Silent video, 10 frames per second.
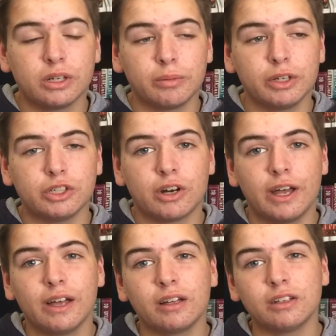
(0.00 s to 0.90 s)
that I'm going to
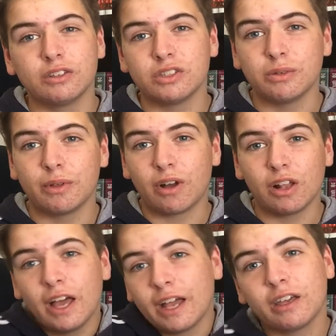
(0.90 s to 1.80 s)
try out and see whether I
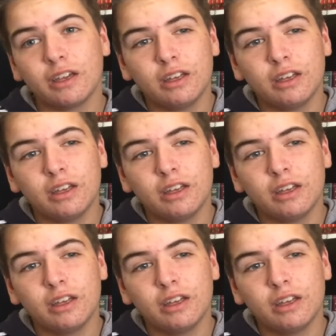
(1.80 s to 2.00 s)
like.